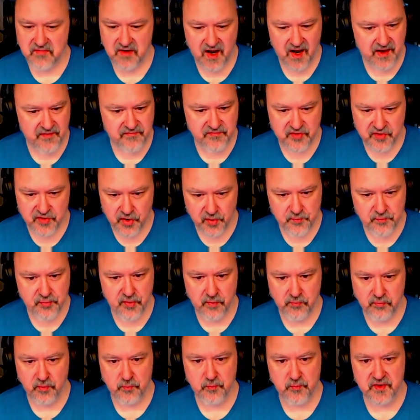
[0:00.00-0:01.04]
I have no
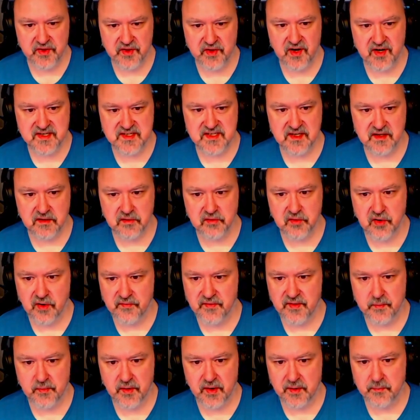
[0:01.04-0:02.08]
problem with nice little
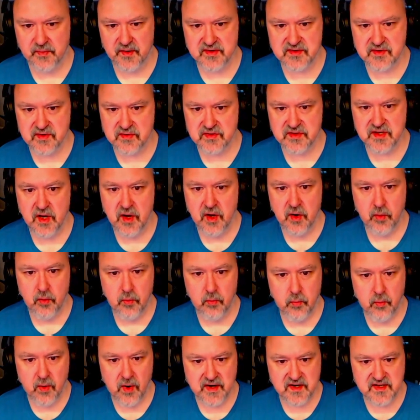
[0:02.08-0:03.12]
coffee break puzzles.
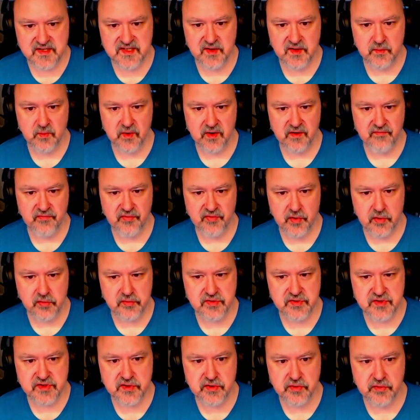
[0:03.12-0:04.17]
One is in one of
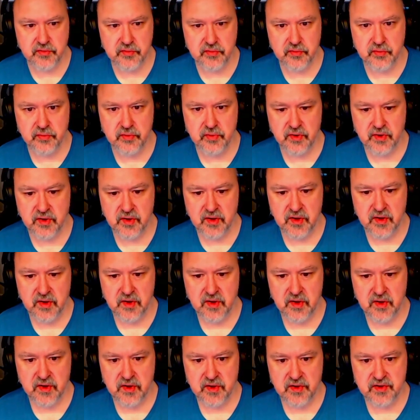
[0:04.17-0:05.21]
those two,
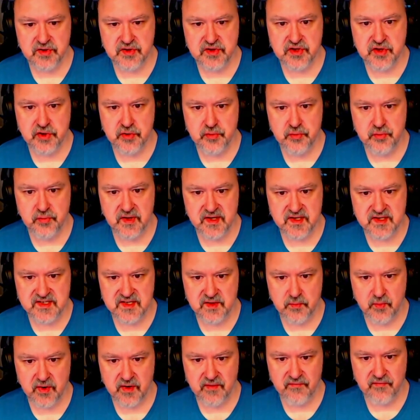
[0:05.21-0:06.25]
two is
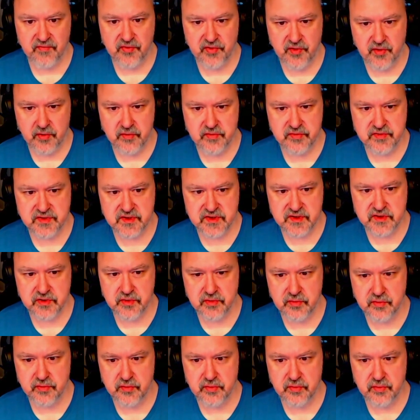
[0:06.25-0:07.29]
in one of those
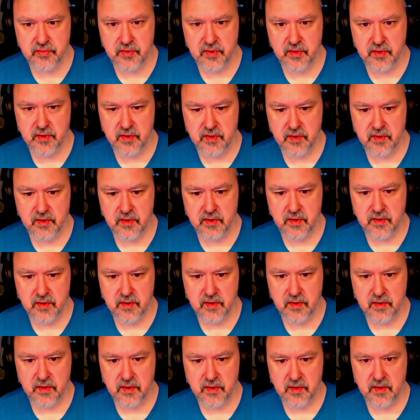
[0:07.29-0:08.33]
two,
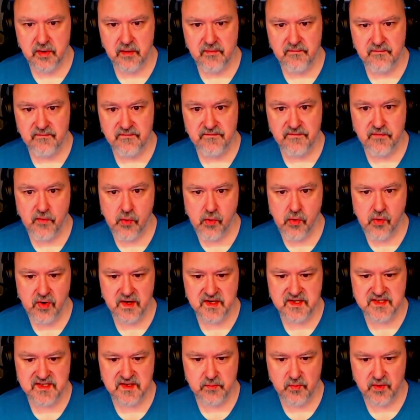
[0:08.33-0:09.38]
four
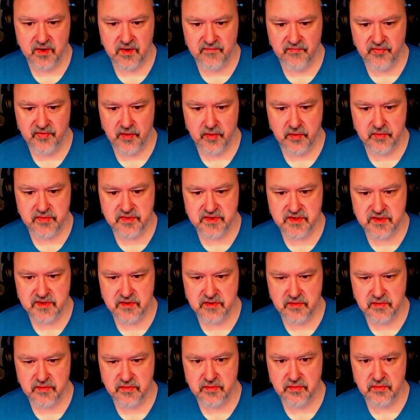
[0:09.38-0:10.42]
is in one of those
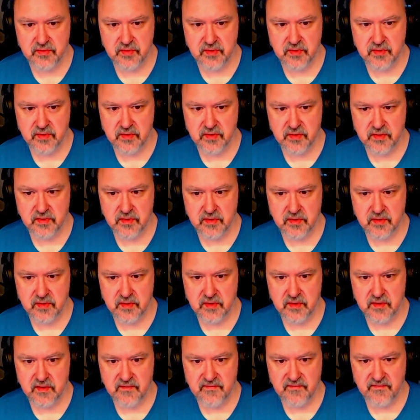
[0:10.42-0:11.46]
two,
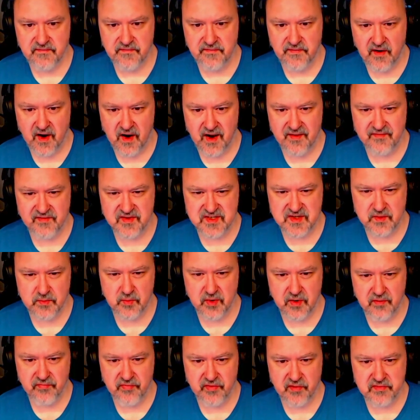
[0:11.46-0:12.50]
five is in
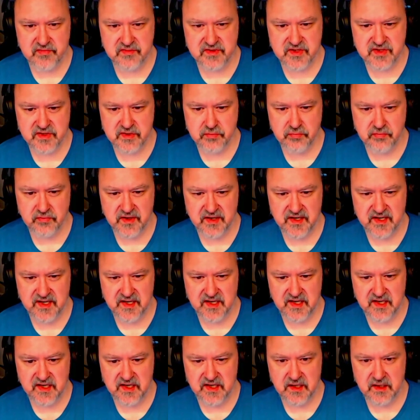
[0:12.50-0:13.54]
one of those
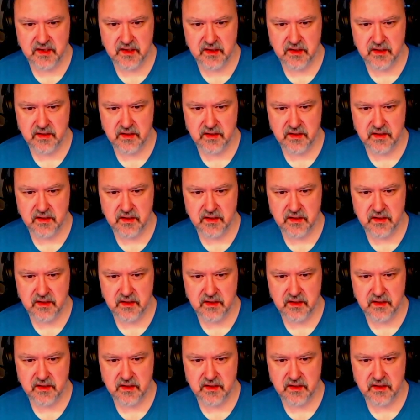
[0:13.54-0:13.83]
three.